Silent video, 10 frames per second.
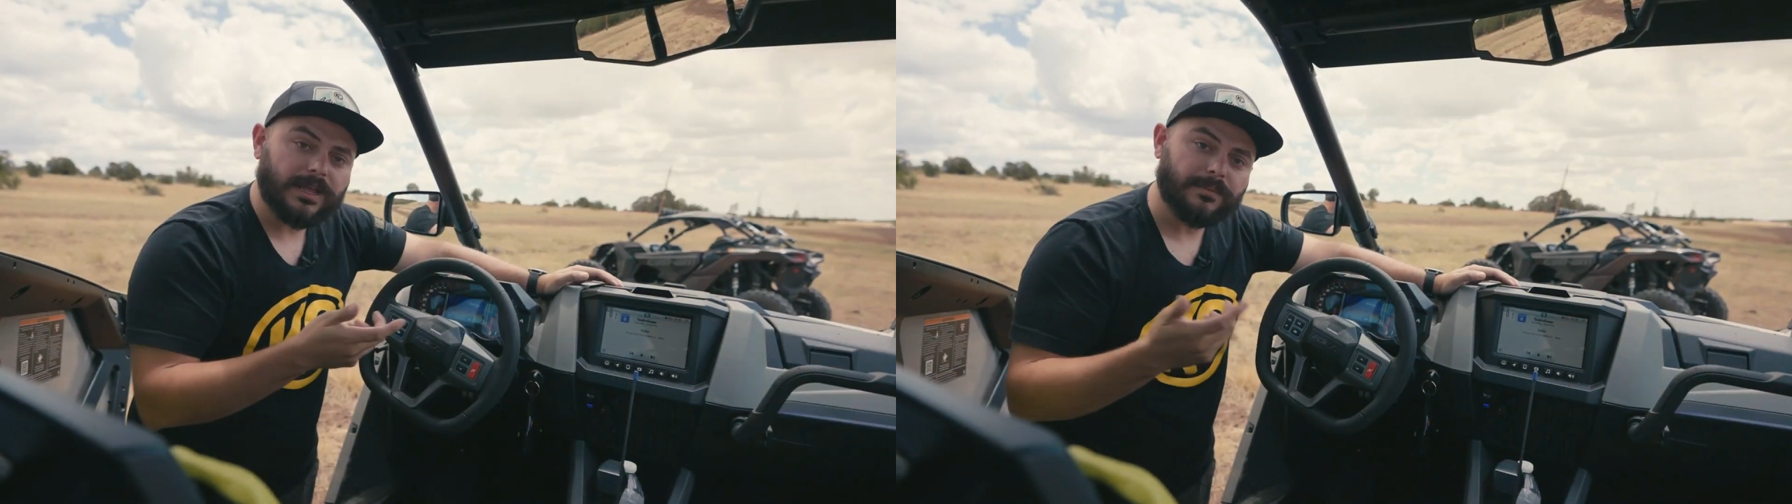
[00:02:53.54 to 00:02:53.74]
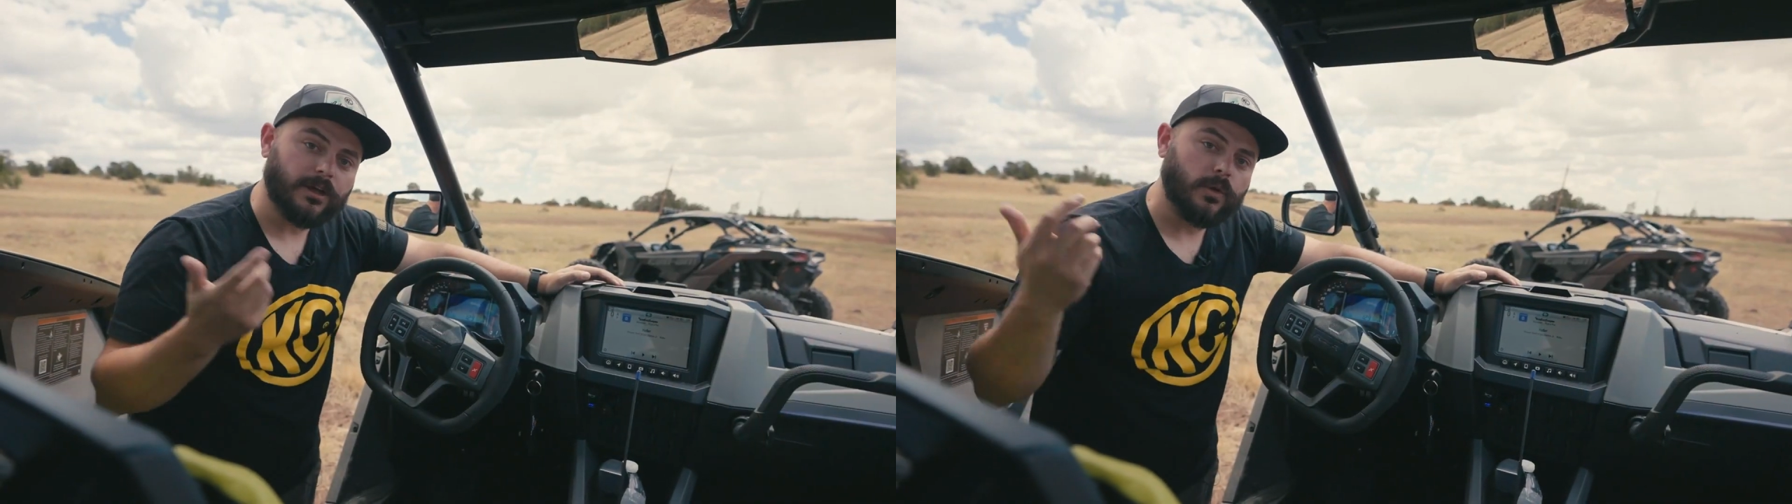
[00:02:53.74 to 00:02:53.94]

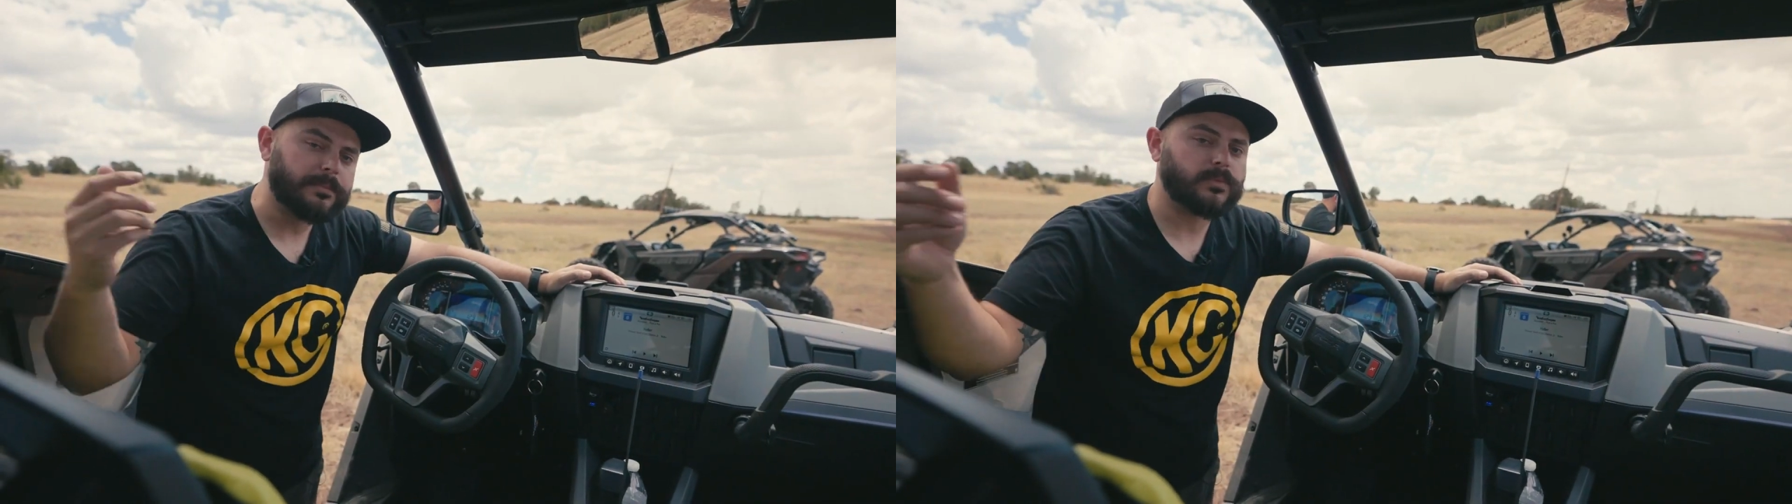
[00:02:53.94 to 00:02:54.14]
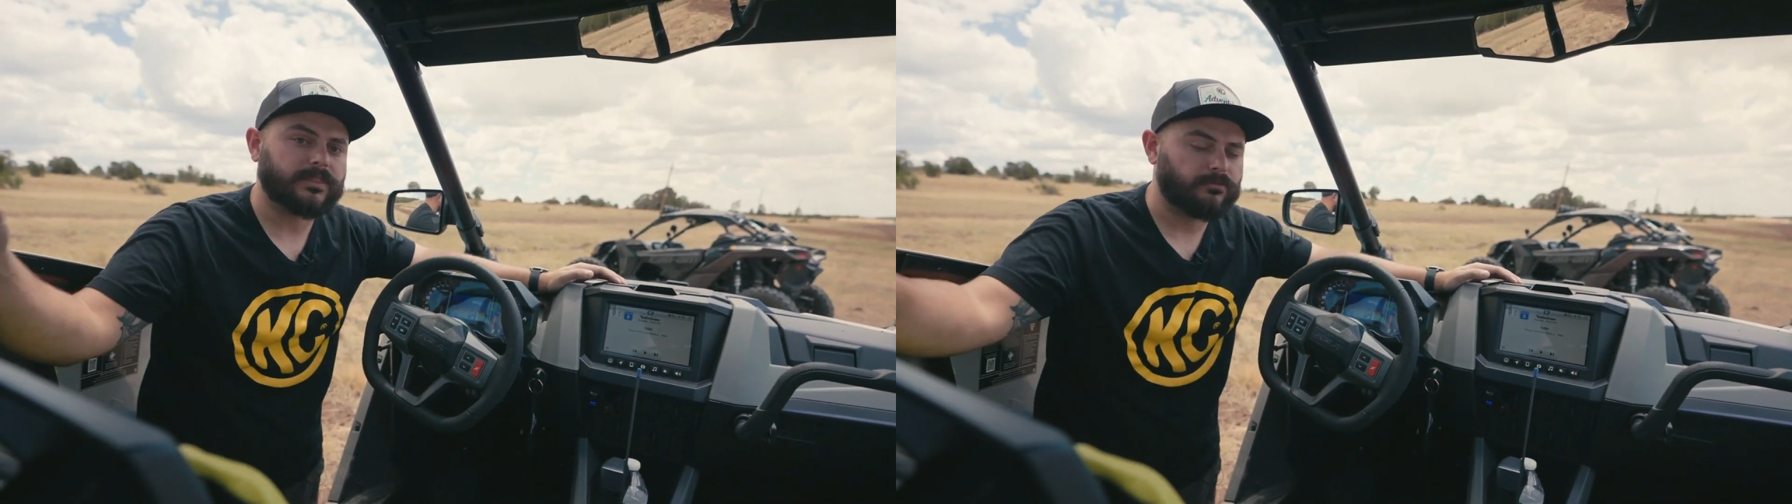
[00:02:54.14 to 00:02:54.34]
came
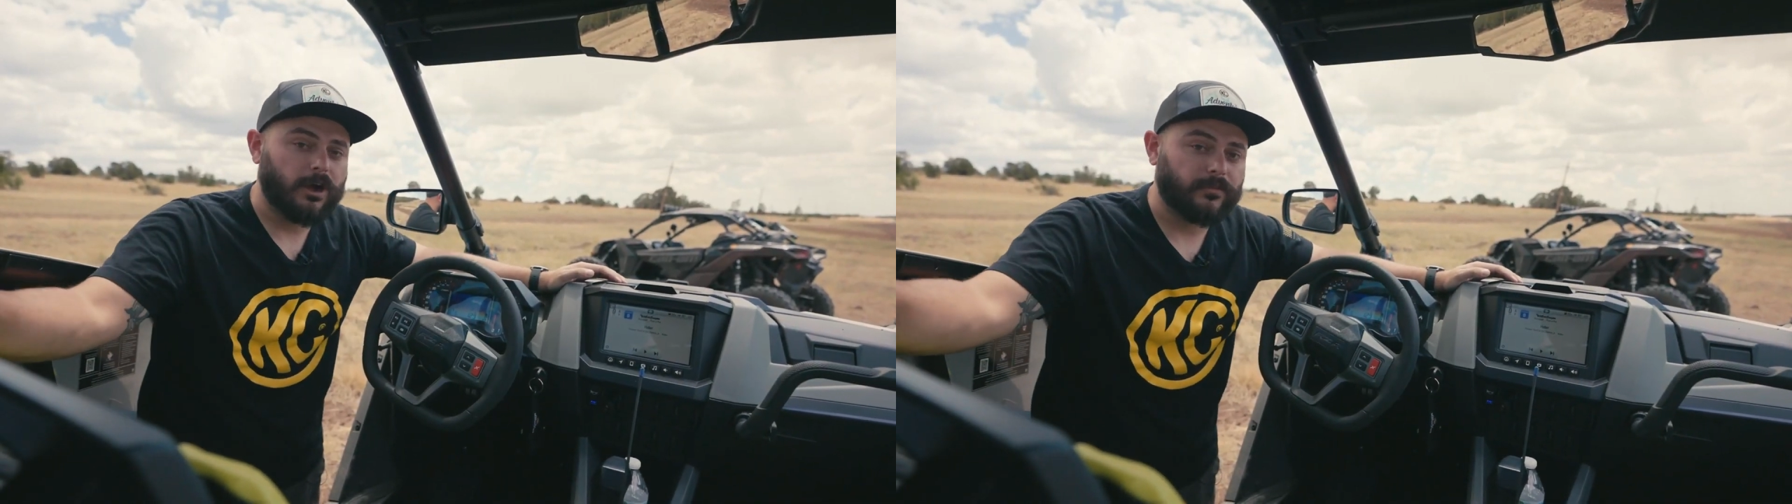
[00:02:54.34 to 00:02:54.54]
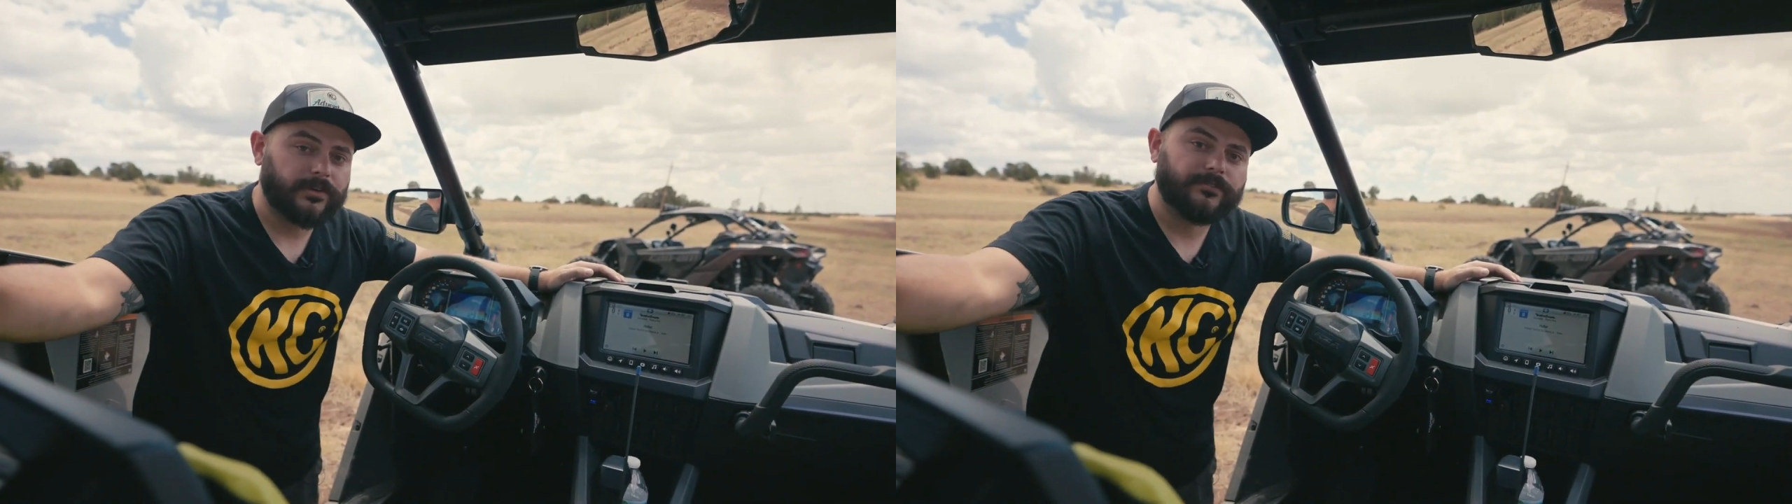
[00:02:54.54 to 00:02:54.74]
equipped with Rockford